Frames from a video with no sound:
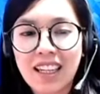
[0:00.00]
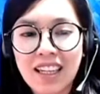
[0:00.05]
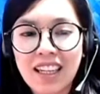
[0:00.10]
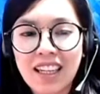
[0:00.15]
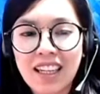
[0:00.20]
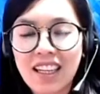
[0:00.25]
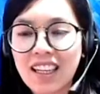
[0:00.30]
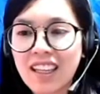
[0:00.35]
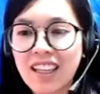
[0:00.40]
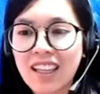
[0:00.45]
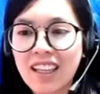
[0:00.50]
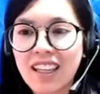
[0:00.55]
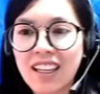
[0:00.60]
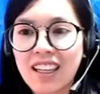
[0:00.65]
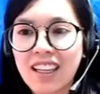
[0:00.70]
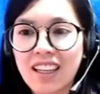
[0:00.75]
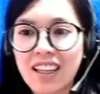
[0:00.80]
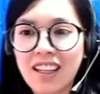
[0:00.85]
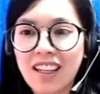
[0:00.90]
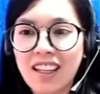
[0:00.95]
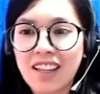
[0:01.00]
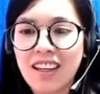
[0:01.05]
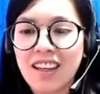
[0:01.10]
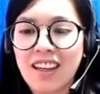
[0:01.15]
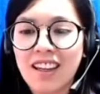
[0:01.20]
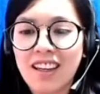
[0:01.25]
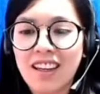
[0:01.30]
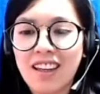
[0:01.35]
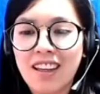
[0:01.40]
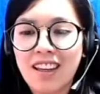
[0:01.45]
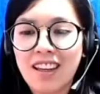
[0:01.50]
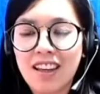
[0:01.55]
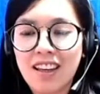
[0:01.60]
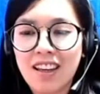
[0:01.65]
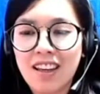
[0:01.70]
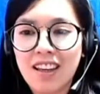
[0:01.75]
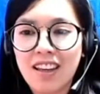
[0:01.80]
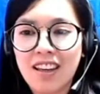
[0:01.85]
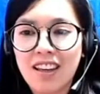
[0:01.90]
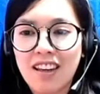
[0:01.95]

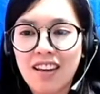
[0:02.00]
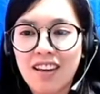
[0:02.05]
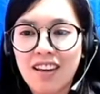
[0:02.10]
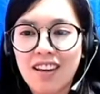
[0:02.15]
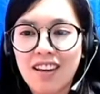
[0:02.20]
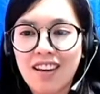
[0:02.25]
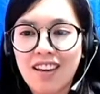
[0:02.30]
[no speech]